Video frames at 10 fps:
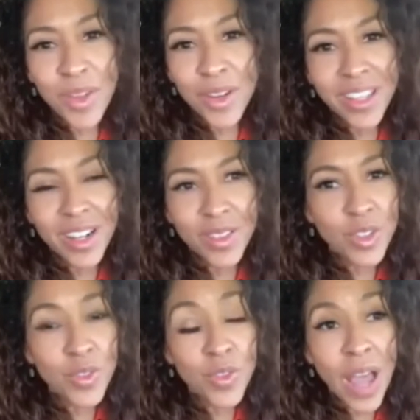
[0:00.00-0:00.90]
you know,
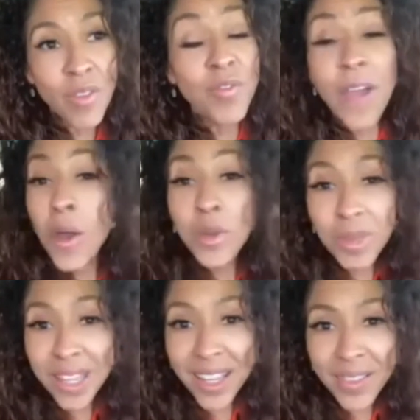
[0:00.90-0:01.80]
to have found
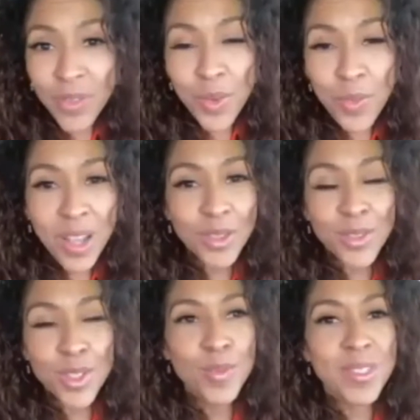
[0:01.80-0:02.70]
me through my
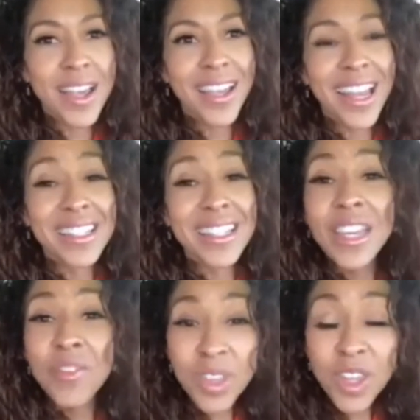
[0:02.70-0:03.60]
YouTube site and to
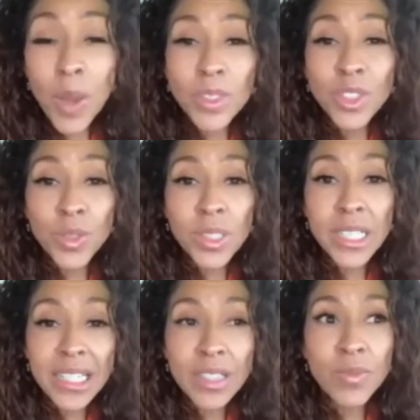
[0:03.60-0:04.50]
give me the
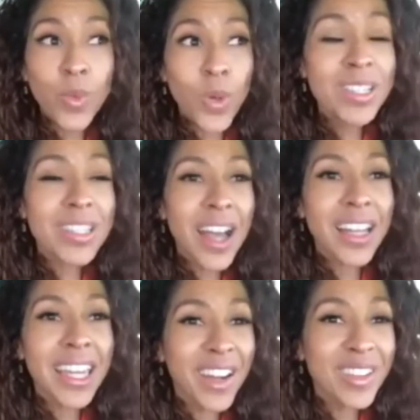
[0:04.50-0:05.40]
opportunity to voice a
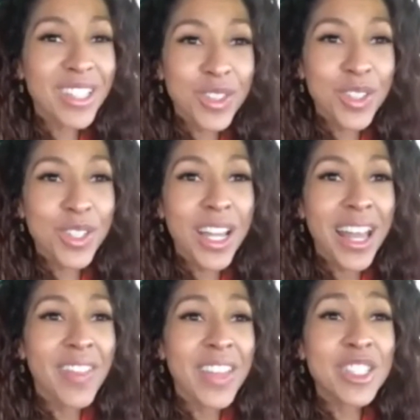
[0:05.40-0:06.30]
character
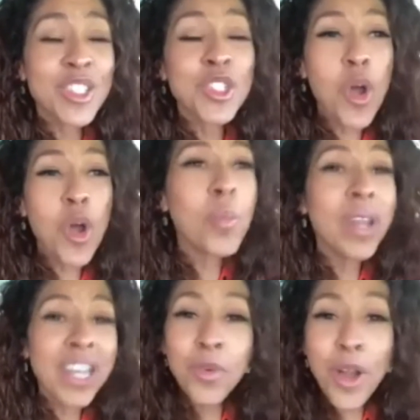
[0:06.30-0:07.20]
that so
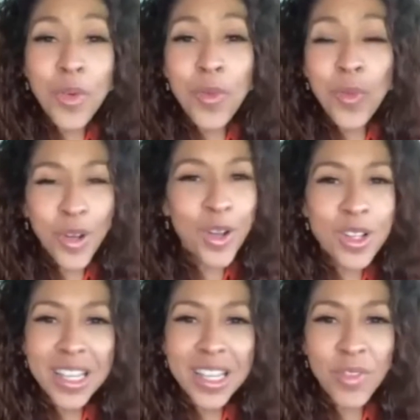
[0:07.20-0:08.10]
many around the
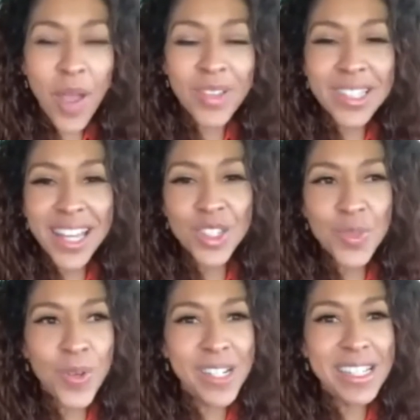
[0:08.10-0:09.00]
world have gravitated
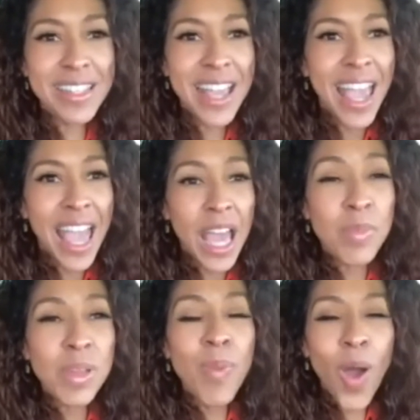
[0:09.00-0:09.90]
towards and
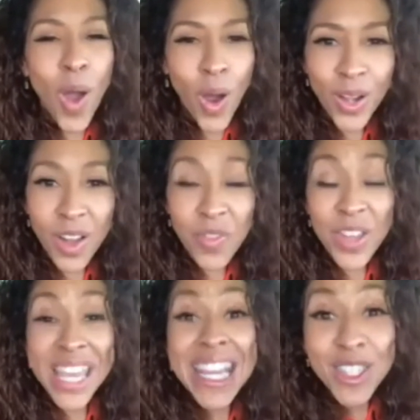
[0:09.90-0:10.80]
be part of
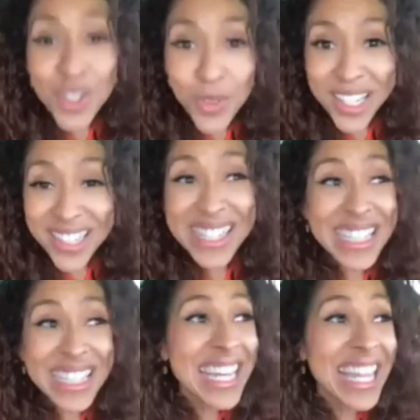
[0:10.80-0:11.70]
history,
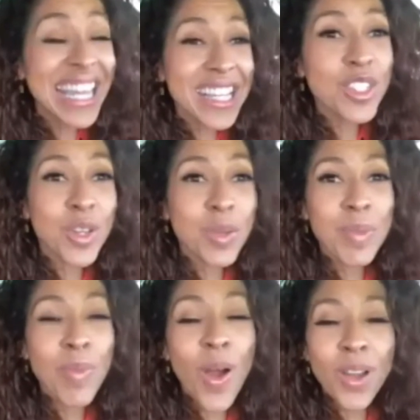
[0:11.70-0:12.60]
Disney history,
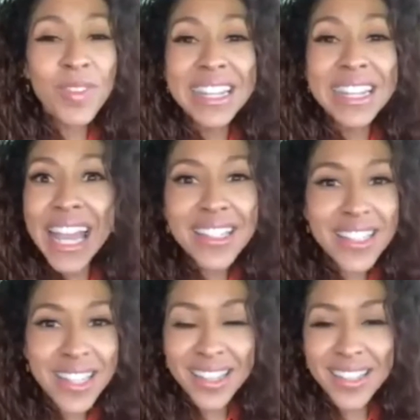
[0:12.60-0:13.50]
be part of the
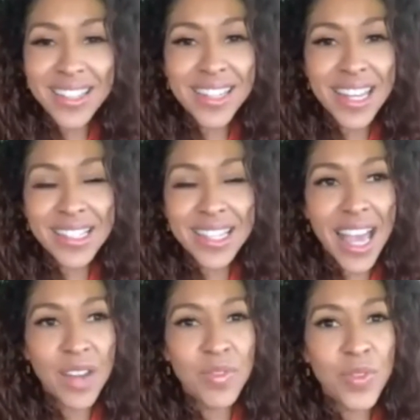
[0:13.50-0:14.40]
legacy that Disney has
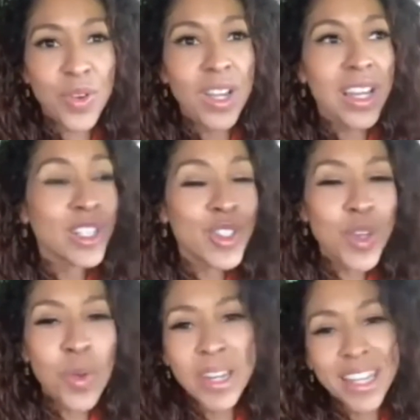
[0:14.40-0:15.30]
had for
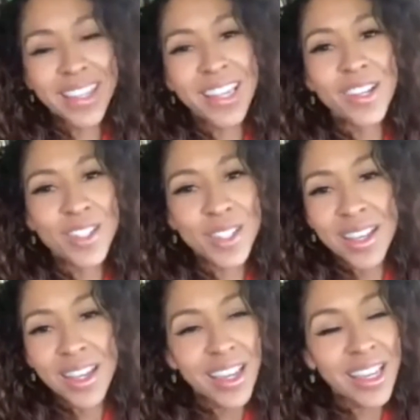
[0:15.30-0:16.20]
so mm-hmm. many years.
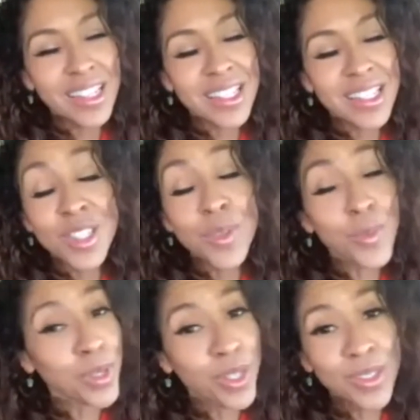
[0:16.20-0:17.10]
It's
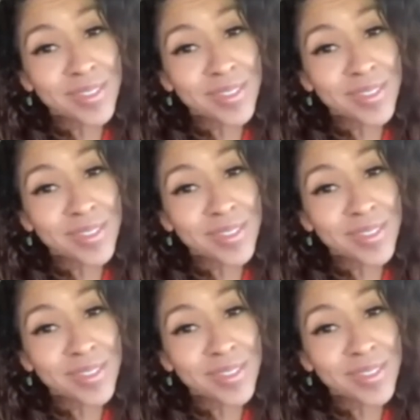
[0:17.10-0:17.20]
surreal.